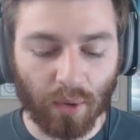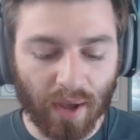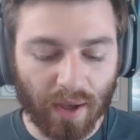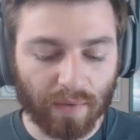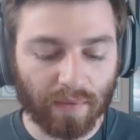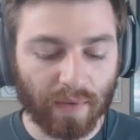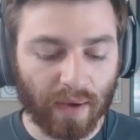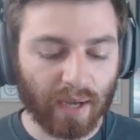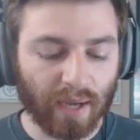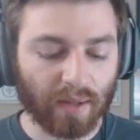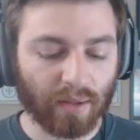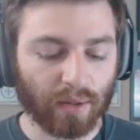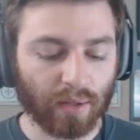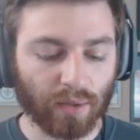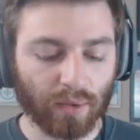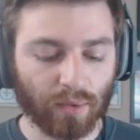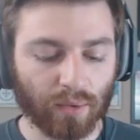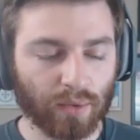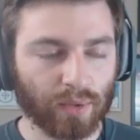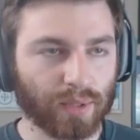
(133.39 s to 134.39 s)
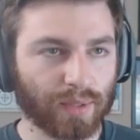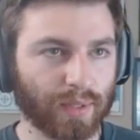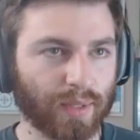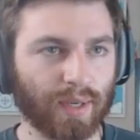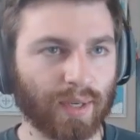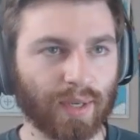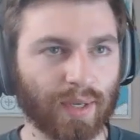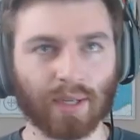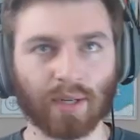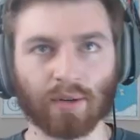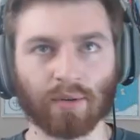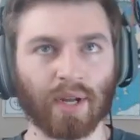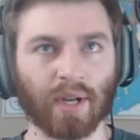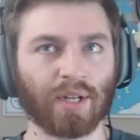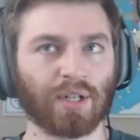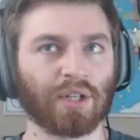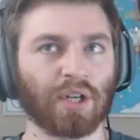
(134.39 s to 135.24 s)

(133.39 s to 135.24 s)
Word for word: If I lose like a Grand